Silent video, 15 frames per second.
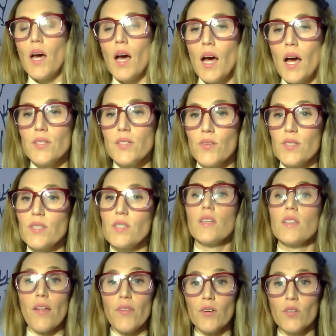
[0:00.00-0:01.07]
So this is
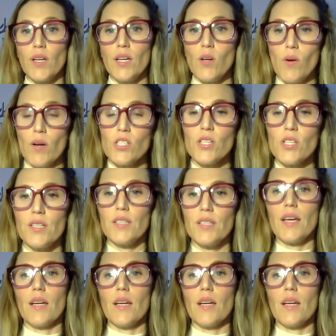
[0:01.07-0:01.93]
another great question,